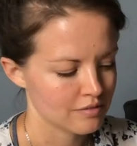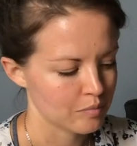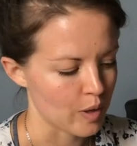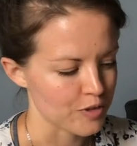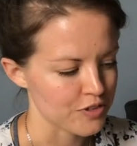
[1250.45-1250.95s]

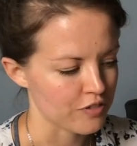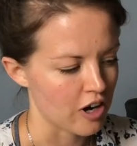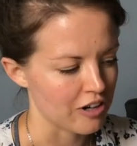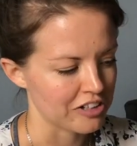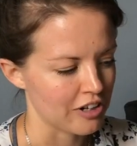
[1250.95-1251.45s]
balls of
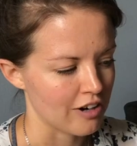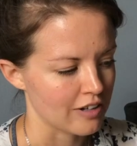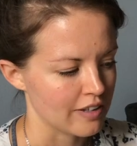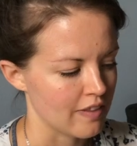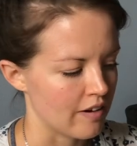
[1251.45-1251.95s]
cotton yarn
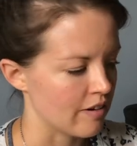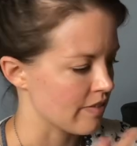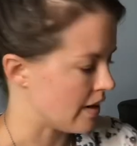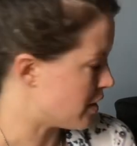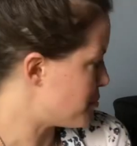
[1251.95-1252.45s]
in there
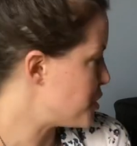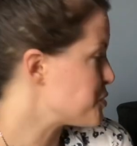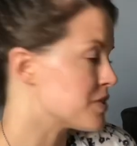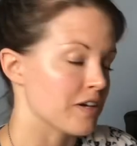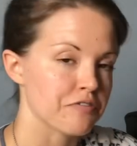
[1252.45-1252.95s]
that I'm
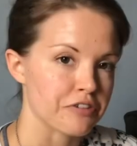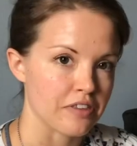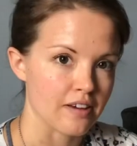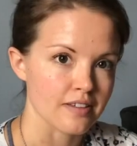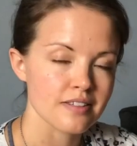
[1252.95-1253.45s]
using for
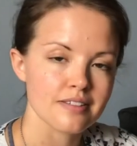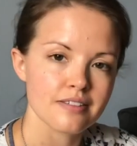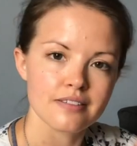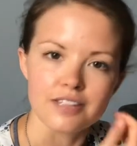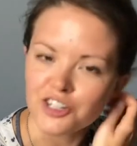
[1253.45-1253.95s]
this
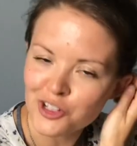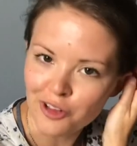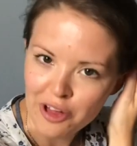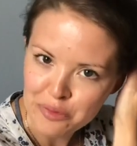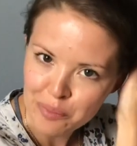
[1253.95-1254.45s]

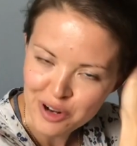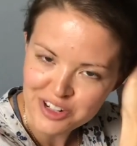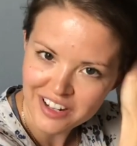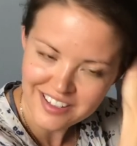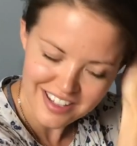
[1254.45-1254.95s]
dishcloth
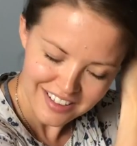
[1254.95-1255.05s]
project.